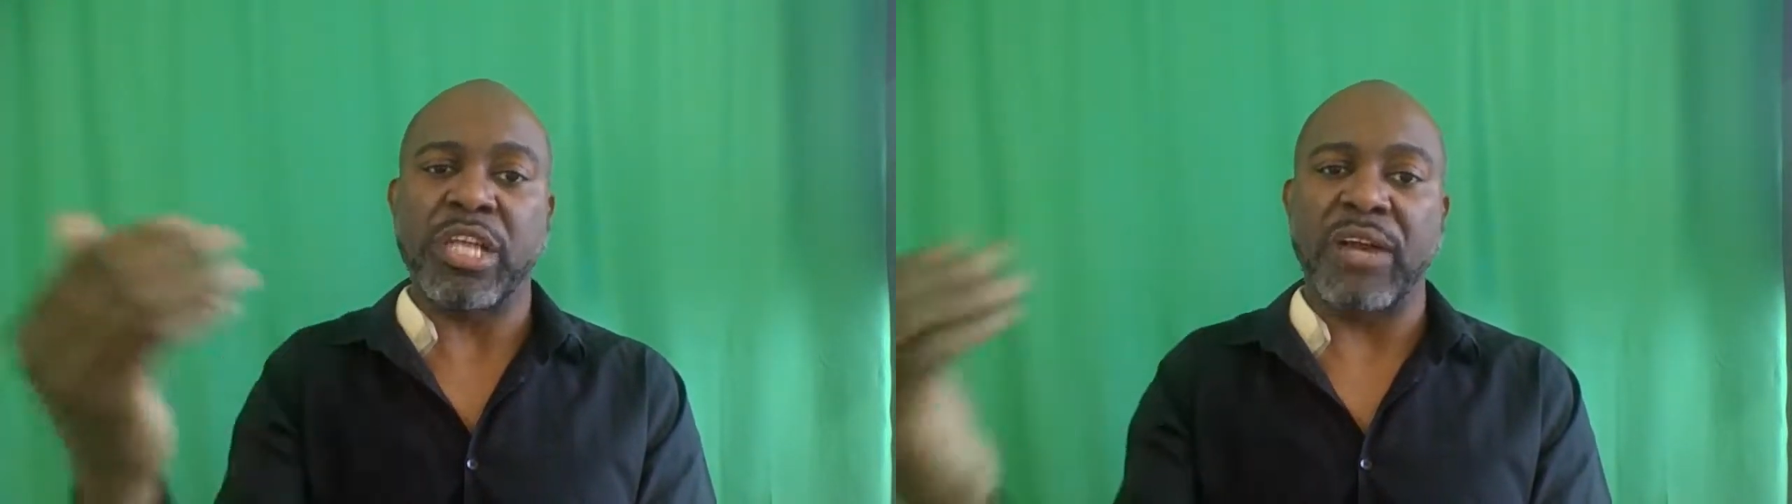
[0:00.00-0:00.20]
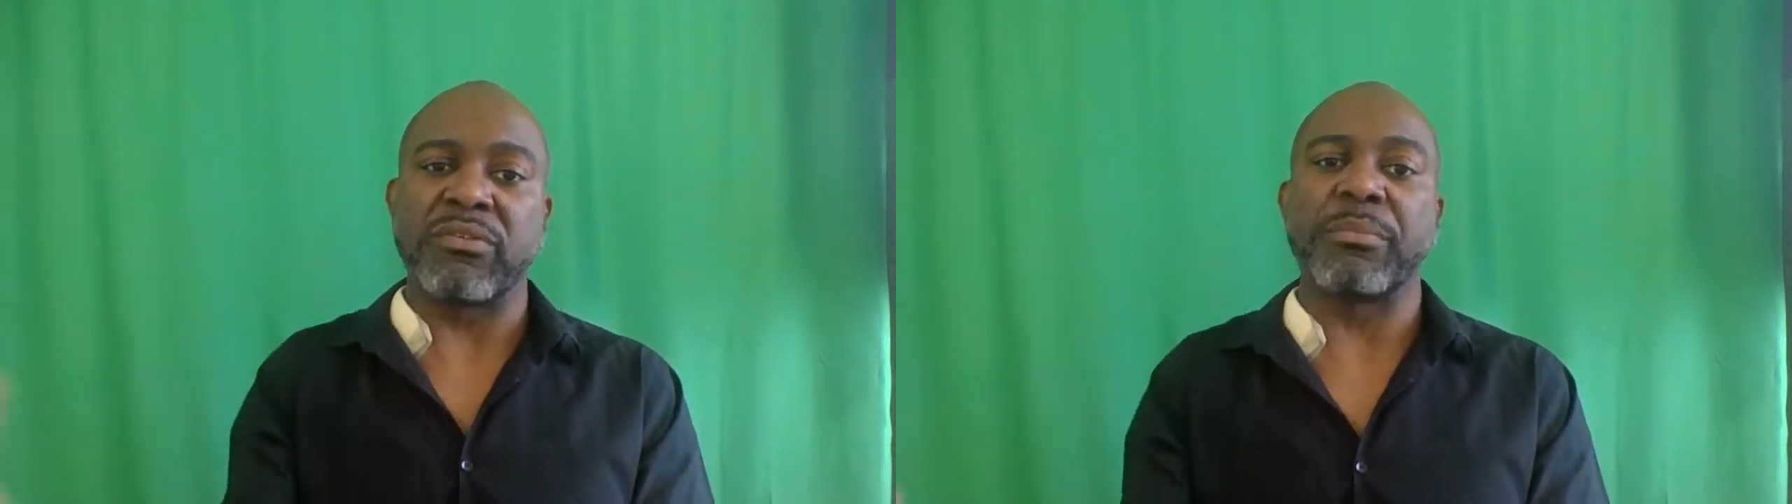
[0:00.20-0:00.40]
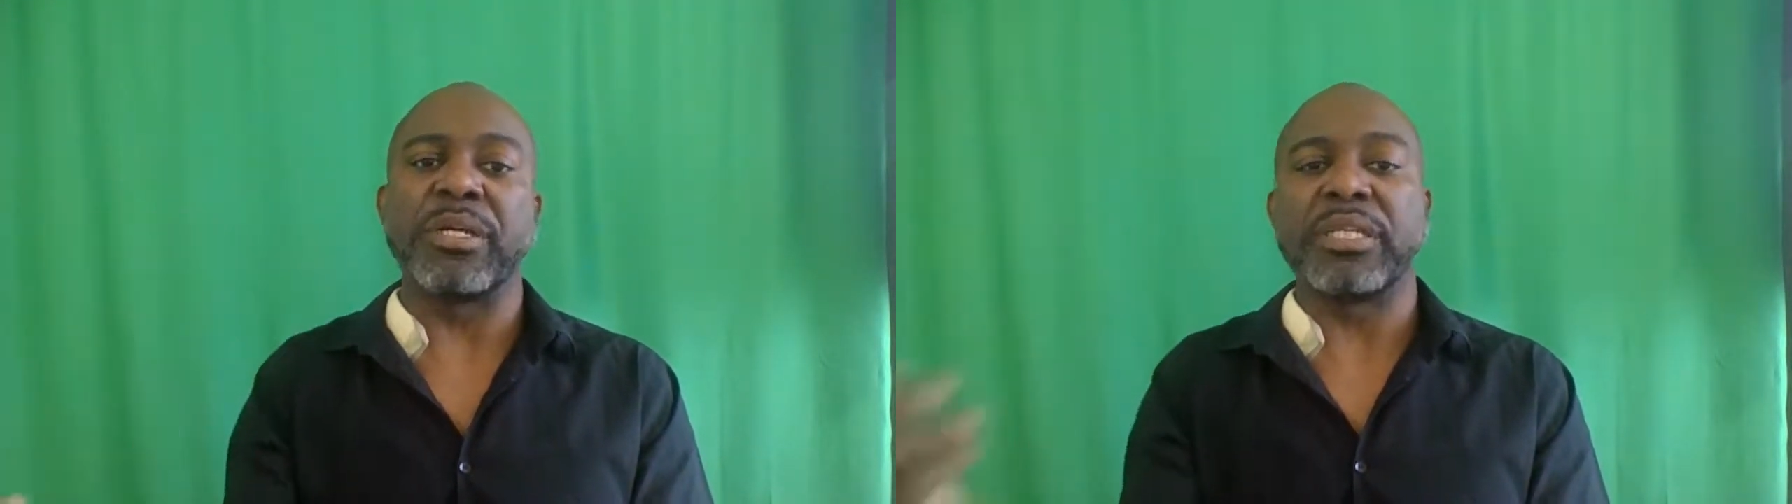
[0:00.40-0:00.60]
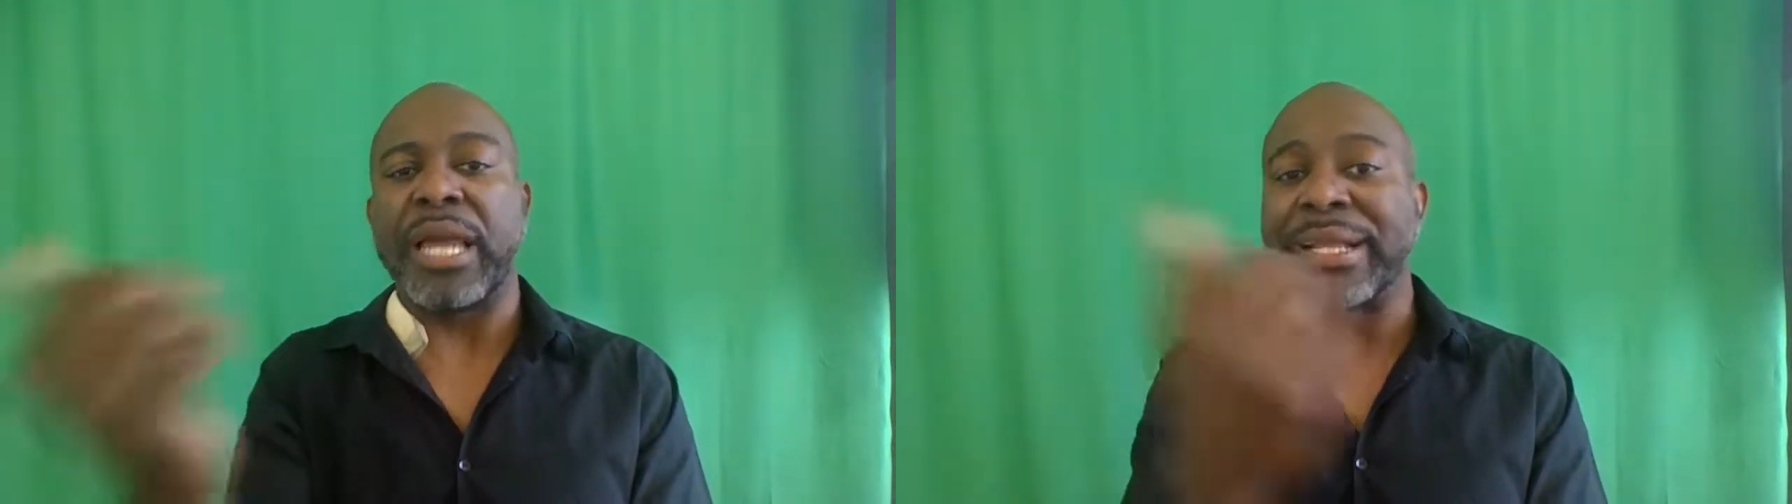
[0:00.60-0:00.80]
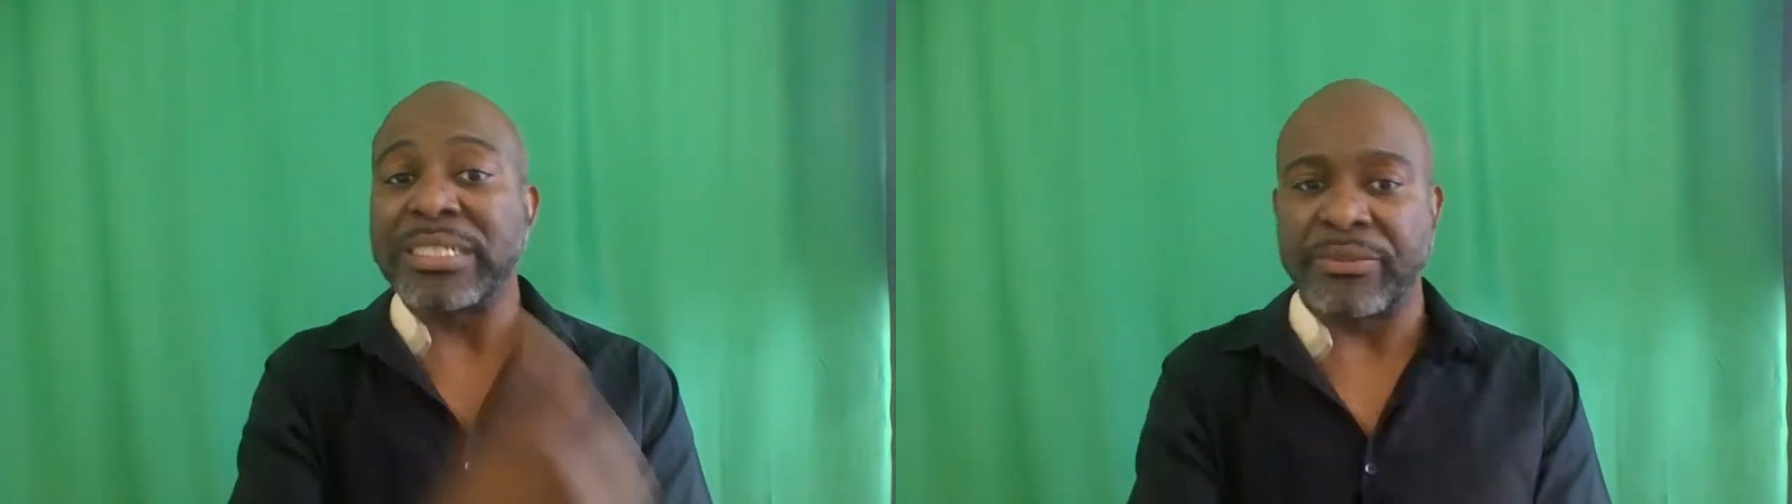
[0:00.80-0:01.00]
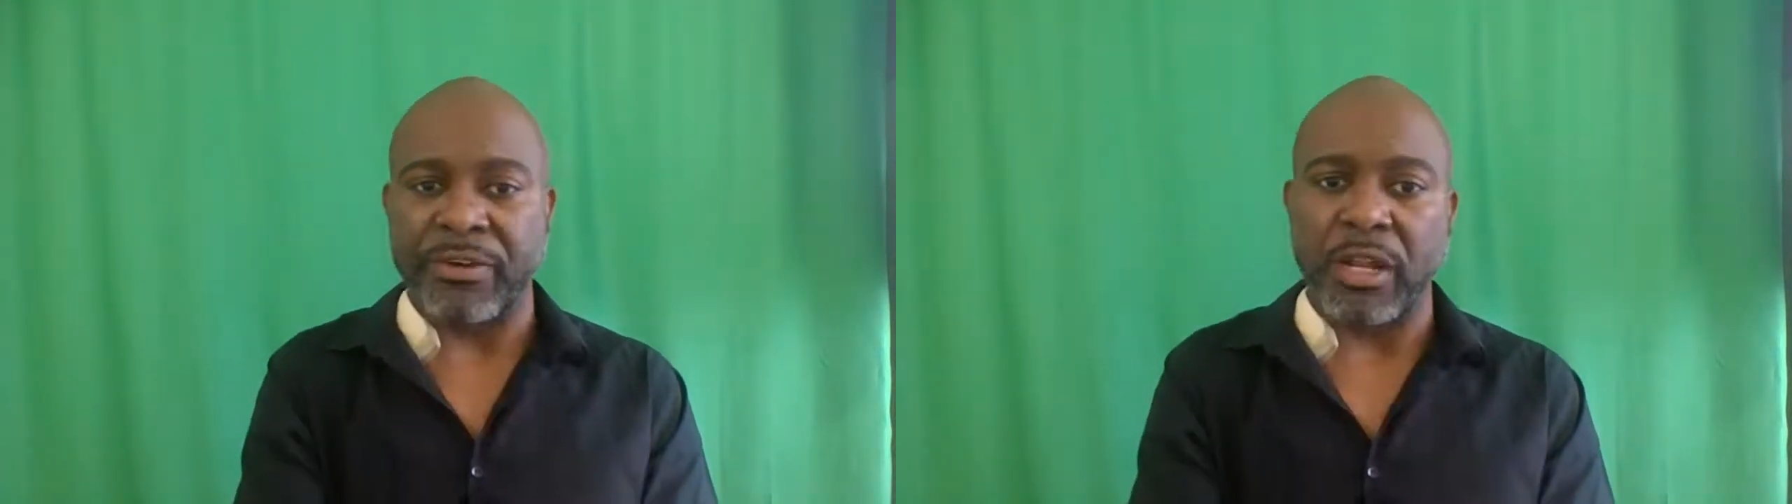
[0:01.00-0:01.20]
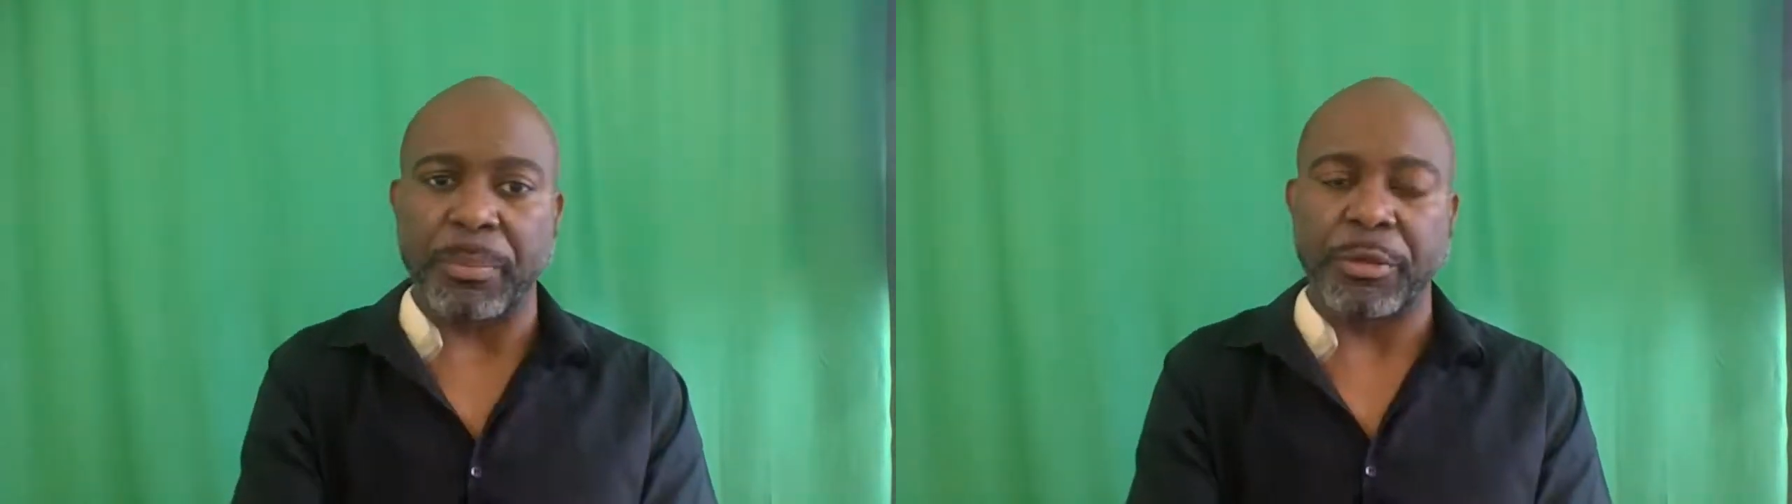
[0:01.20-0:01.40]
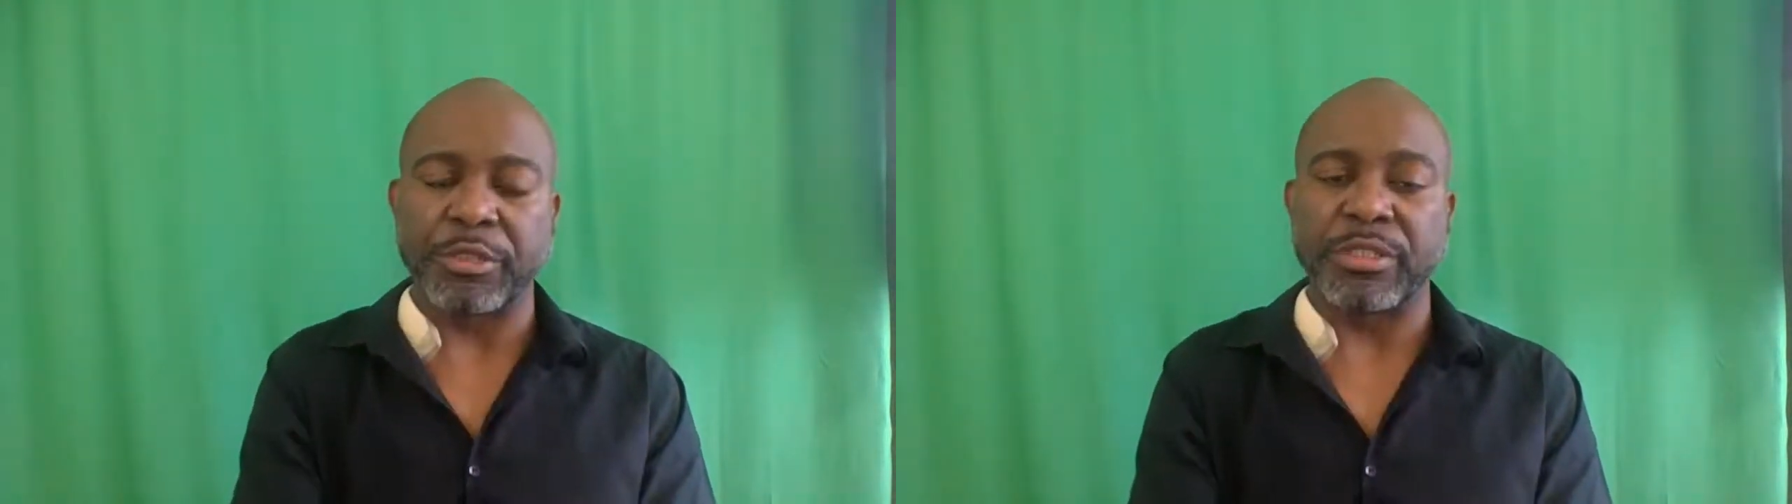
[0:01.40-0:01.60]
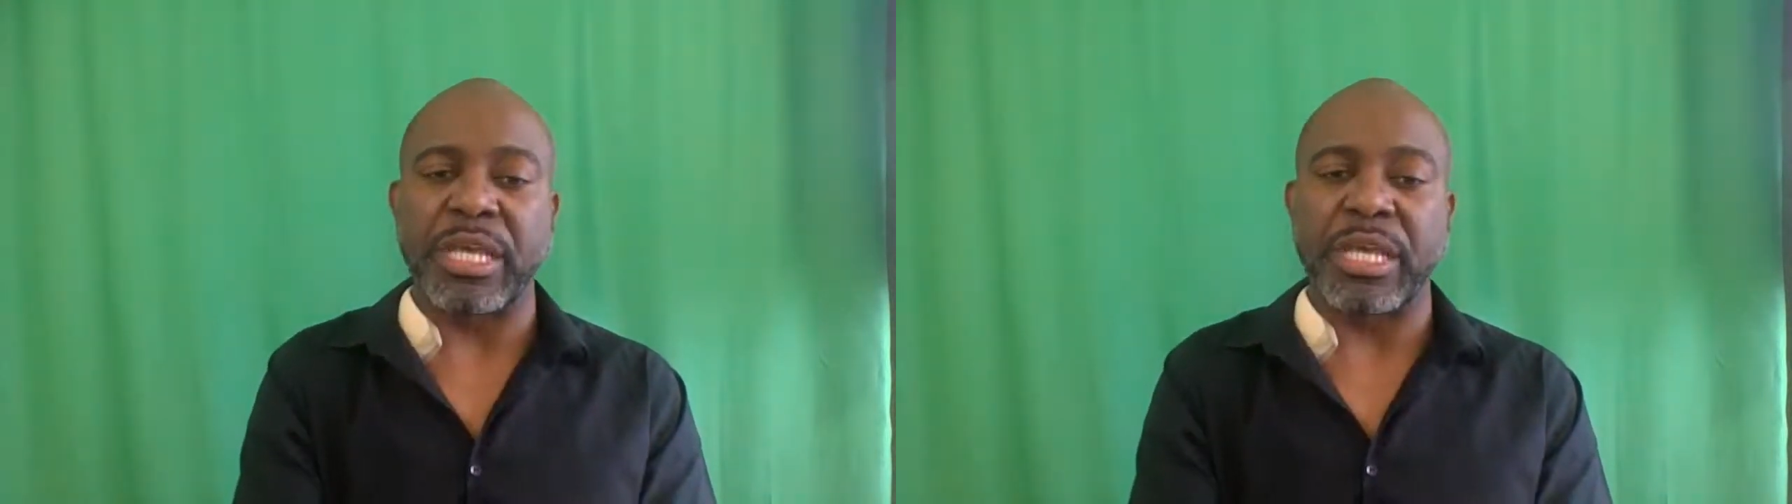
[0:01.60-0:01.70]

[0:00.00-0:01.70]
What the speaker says: government and developers.